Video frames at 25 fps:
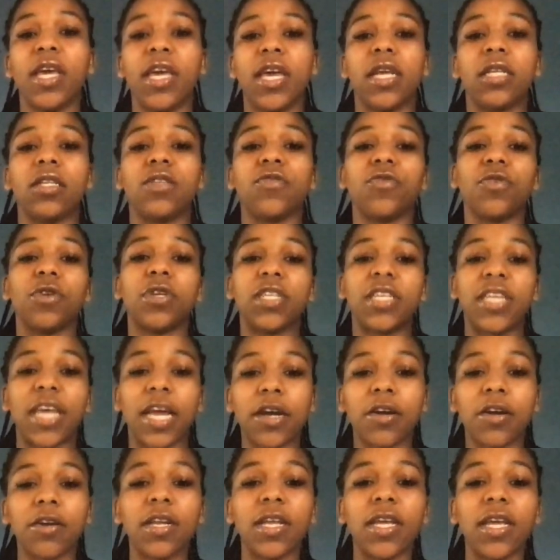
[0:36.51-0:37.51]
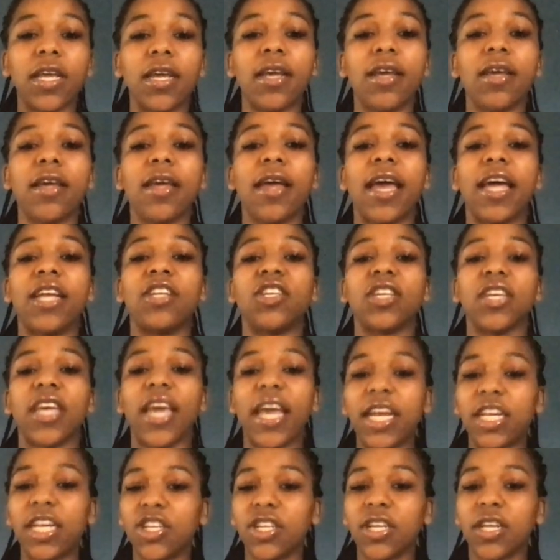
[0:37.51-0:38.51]
It's for integrity,
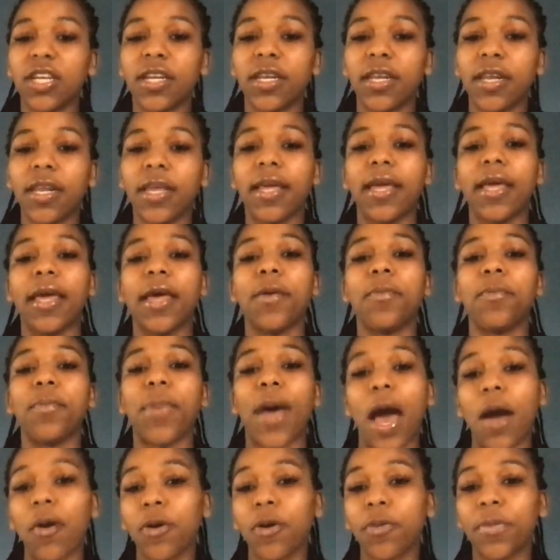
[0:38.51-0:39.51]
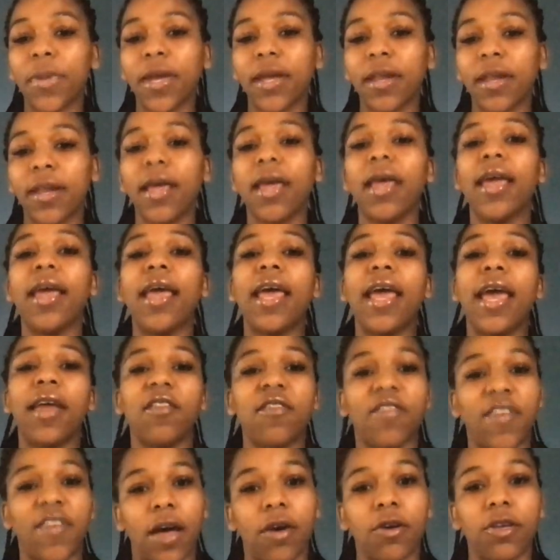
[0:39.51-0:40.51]
education, empowerment,
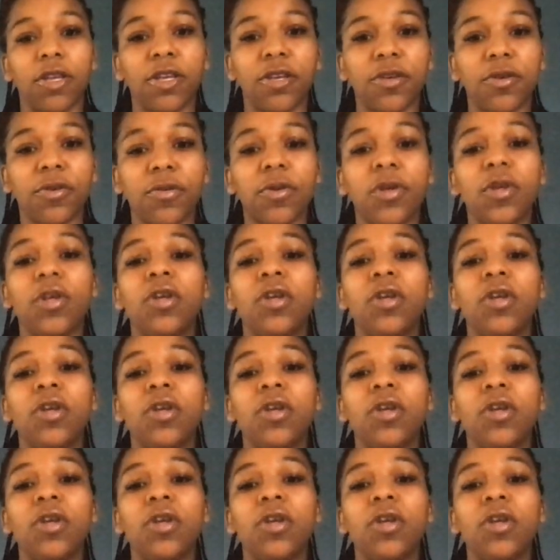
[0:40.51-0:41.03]
and value.